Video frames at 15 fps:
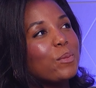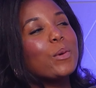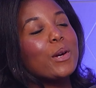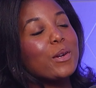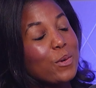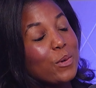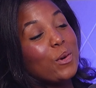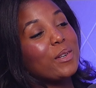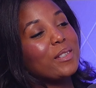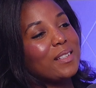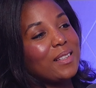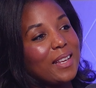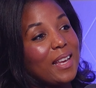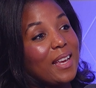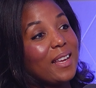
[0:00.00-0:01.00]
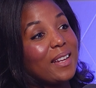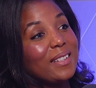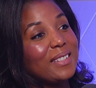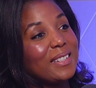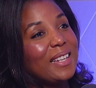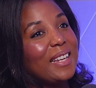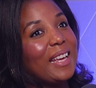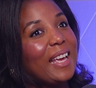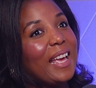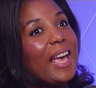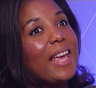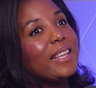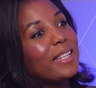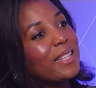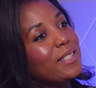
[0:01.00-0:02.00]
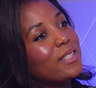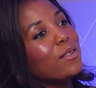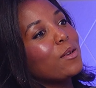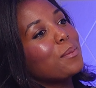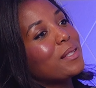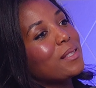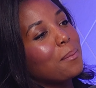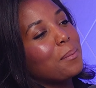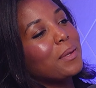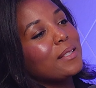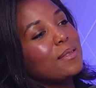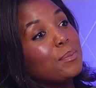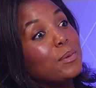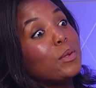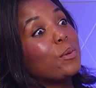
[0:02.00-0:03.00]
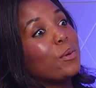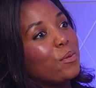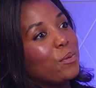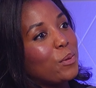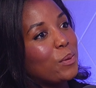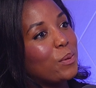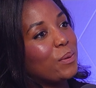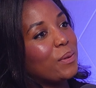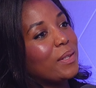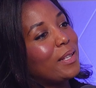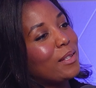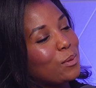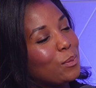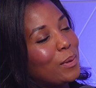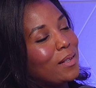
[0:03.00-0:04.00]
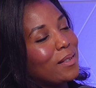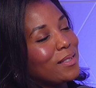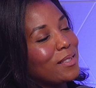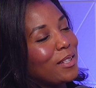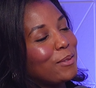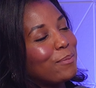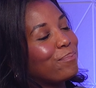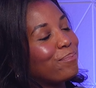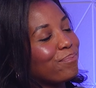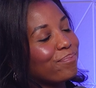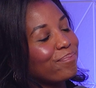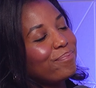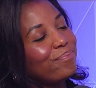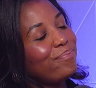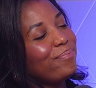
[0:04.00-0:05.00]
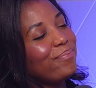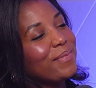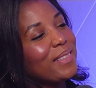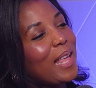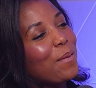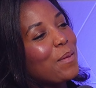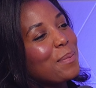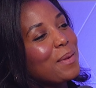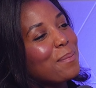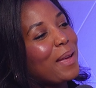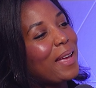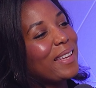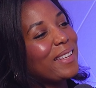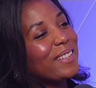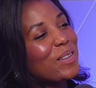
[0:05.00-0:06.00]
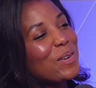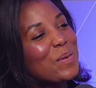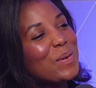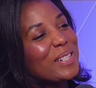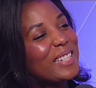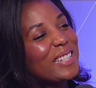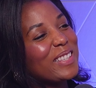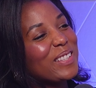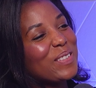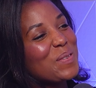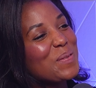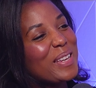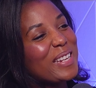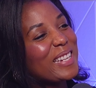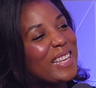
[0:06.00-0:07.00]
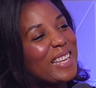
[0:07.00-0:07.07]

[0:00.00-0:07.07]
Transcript: where you're going to land and it can still be someplace beautiful as well. So that would be my corny little way to